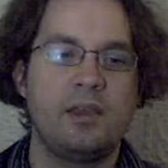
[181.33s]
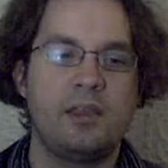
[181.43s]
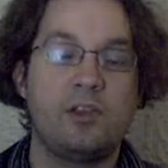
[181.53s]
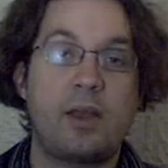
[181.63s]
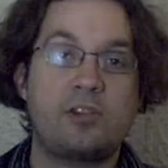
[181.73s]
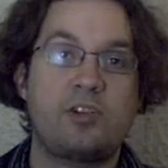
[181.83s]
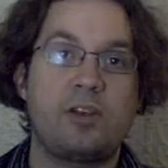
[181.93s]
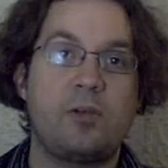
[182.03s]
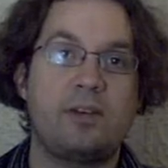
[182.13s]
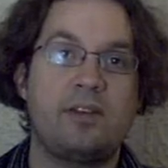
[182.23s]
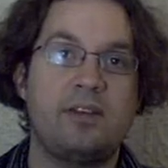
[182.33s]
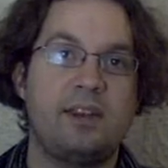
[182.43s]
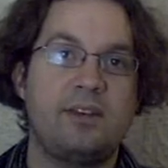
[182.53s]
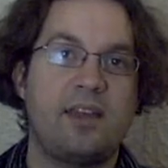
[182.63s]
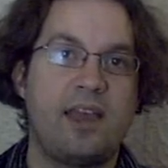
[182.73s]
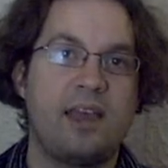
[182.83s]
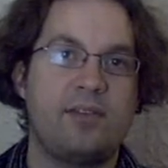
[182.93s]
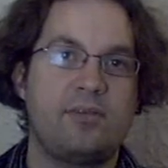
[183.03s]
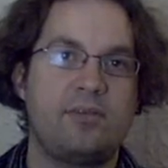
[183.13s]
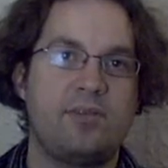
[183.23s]
You're actually going to need to
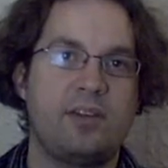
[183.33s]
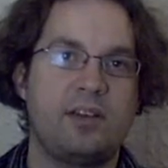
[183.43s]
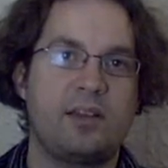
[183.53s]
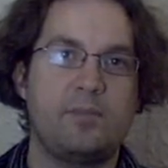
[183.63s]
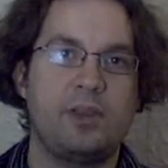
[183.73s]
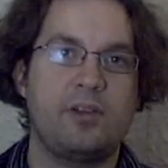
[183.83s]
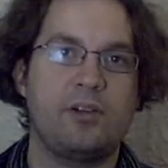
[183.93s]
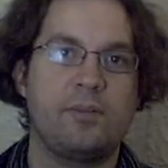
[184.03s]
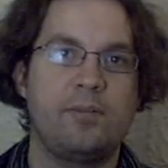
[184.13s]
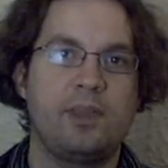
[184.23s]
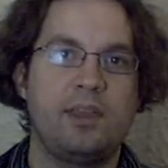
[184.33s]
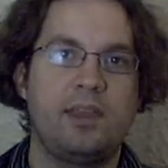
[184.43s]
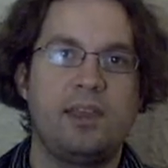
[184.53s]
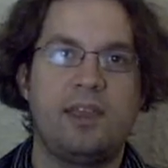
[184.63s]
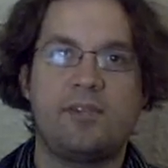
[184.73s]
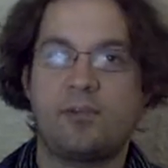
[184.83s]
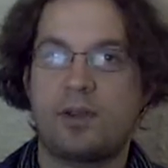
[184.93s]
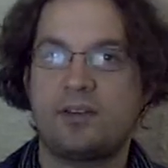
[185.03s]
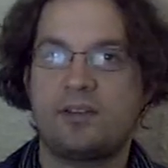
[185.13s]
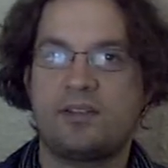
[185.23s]
have a computer. If it
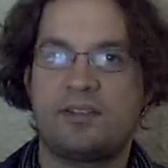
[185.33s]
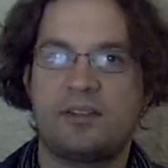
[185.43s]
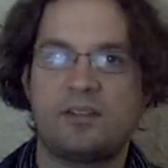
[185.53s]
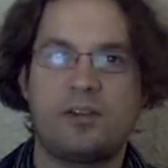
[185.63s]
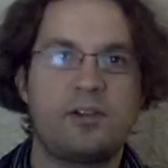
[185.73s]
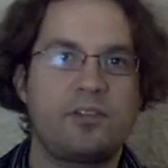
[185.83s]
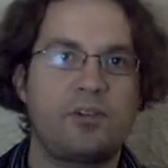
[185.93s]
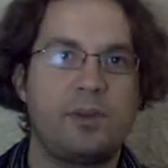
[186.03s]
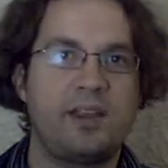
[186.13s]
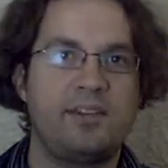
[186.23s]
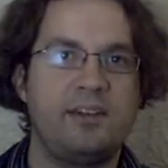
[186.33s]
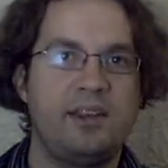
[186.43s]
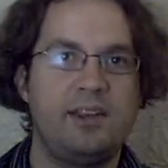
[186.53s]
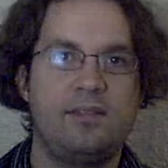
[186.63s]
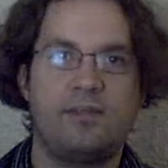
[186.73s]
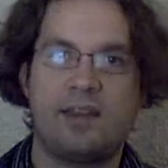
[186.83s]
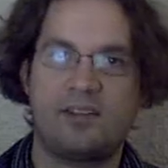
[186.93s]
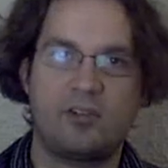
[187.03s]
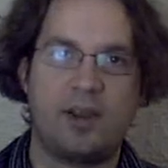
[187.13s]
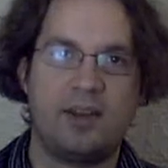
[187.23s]
runs Linux or BSD, that's
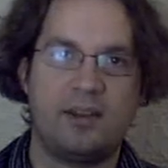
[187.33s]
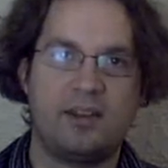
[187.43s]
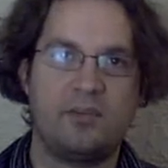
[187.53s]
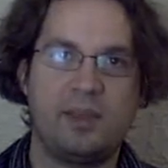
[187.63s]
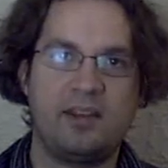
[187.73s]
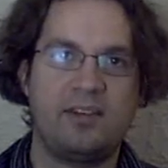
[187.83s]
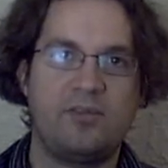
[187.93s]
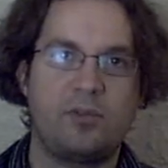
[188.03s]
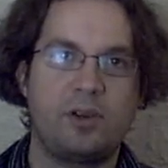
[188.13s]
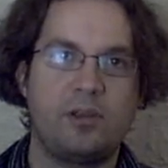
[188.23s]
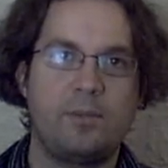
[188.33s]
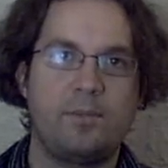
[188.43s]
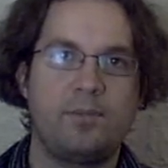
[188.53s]
great, it'll be easy for you.